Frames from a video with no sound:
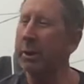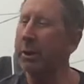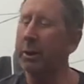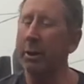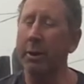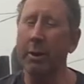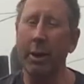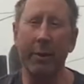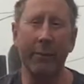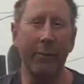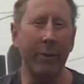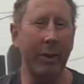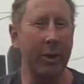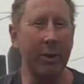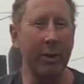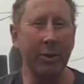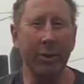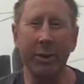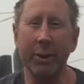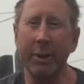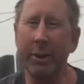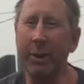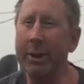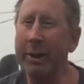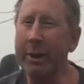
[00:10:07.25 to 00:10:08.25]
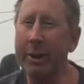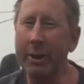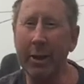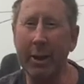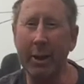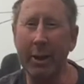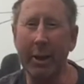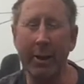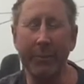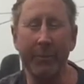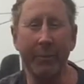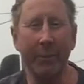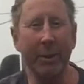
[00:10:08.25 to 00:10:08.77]
A lot of energy to heat it
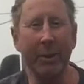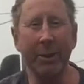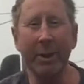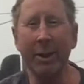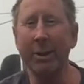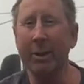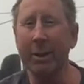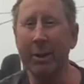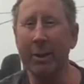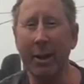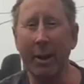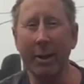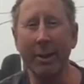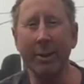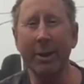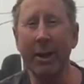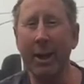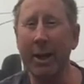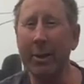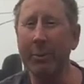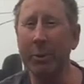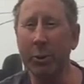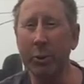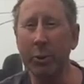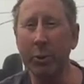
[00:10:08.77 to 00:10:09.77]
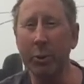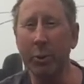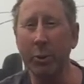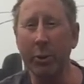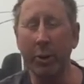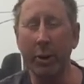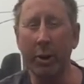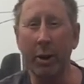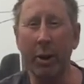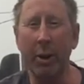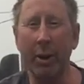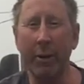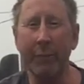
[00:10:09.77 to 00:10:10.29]
up. It takes a lot of time to cool it
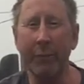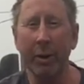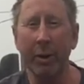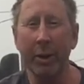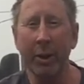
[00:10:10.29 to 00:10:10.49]
off.